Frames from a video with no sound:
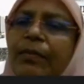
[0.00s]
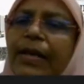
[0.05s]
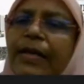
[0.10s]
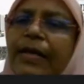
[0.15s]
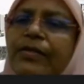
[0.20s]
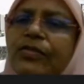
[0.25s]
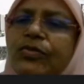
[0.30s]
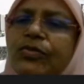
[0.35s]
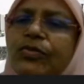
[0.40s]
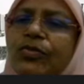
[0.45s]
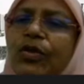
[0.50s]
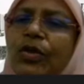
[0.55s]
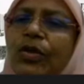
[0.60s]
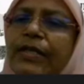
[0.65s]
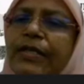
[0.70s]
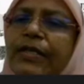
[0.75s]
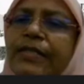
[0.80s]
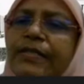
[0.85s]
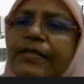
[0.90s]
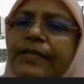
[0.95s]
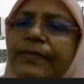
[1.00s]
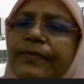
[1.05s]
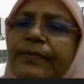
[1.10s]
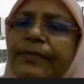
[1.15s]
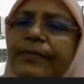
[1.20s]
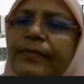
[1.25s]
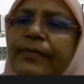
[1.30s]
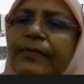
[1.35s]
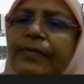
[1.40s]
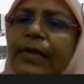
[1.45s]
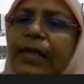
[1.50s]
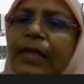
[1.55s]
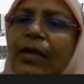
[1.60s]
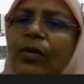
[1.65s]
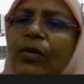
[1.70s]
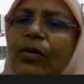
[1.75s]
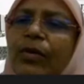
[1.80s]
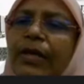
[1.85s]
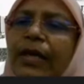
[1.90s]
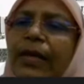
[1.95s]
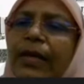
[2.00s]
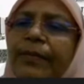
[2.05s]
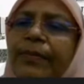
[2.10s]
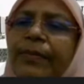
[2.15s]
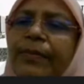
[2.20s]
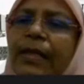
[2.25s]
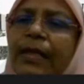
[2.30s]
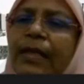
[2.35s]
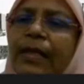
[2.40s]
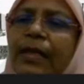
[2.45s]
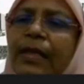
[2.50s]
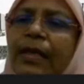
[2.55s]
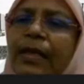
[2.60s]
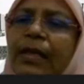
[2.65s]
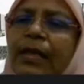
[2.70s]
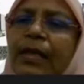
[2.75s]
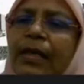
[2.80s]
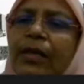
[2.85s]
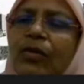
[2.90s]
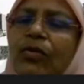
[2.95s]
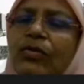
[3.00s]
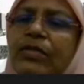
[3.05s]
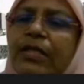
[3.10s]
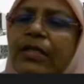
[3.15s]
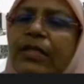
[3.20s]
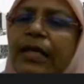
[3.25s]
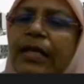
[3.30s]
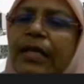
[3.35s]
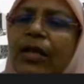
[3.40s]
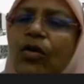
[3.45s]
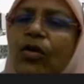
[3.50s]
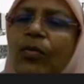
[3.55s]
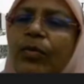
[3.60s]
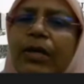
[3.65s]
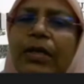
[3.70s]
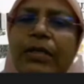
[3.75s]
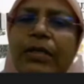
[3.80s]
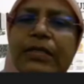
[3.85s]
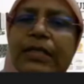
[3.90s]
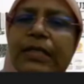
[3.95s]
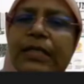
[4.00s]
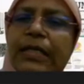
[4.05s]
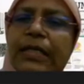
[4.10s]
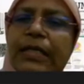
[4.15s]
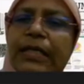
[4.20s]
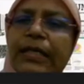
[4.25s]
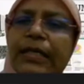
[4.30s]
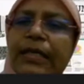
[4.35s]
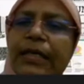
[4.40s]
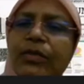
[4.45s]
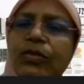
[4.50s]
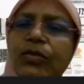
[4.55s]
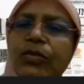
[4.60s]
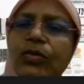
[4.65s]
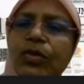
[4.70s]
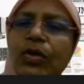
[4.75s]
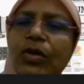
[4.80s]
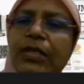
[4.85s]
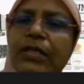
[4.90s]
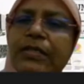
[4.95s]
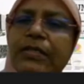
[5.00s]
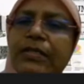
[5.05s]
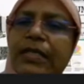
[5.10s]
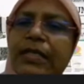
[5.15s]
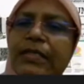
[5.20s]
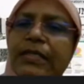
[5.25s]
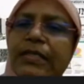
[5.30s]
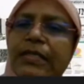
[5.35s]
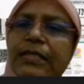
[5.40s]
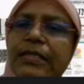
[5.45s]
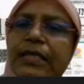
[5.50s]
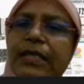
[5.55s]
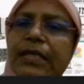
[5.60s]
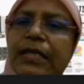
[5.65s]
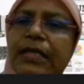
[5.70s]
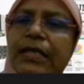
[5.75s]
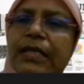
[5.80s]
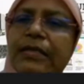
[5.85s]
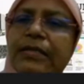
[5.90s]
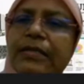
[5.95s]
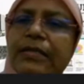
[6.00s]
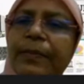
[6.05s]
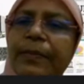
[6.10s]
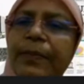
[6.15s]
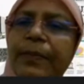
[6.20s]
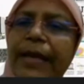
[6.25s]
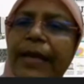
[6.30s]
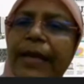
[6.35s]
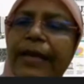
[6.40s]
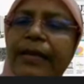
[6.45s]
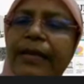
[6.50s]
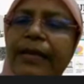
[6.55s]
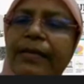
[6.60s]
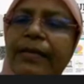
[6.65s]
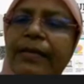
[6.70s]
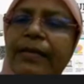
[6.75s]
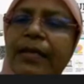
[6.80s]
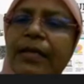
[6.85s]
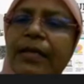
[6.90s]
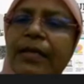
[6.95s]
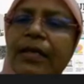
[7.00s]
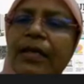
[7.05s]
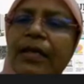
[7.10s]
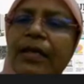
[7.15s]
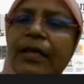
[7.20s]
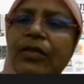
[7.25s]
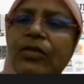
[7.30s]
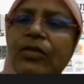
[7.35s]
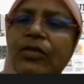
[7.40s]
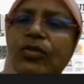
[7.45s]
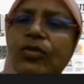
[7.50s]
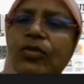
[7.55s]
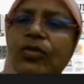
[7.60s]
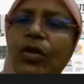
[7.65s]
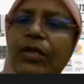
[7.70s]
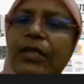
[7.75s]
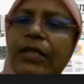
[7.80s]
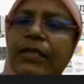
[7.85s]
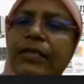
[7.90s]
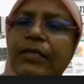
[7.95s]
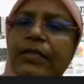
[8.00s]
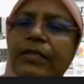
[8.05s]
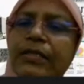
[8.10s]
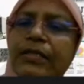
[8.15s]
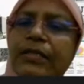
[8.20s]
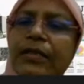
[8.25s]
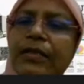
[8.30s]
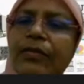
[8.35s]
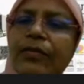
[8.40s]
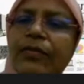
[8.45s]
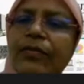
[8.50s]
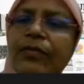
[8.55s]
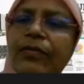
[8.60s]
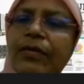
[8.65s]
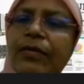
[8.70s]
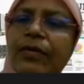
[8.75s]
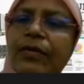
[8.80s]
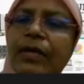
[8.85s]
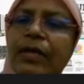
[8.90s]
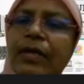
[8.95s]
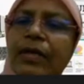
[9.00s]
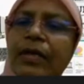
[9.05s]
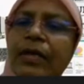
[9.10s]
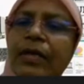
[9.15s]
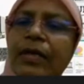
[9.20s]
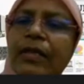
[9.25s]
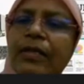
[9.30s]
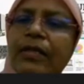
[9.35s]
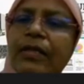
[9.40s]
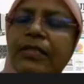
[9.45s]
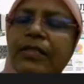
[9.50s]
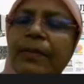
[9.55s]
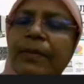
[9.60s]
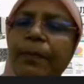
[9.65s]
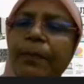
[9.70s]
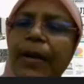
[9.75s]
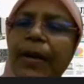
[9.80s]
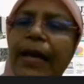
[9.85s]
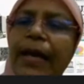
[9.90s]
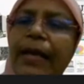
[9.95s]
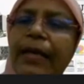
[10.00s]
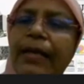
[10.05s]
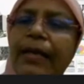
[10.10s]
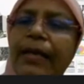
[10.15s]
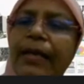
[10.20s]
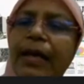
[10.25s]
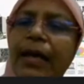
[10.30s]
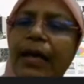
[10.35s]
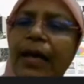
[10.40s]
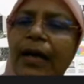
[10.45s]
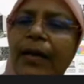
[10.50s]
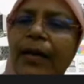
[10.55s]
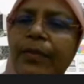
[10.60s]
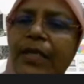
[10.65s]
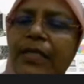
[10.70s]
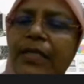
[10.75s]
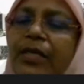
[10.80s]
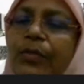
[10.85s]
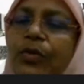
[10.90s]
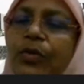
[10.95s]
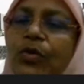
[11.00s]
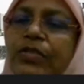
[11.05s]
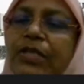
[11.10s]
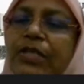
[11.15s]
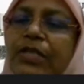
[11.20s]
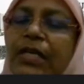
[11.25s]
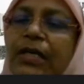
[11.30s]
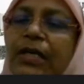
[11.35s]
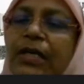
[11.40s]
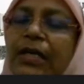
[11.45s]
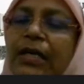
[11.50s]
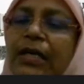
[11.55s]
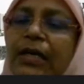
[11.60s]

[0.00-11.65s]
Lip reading: price $2, okay, you see the yellow circle here, $2, this is supply, $2, the supply, this I'm using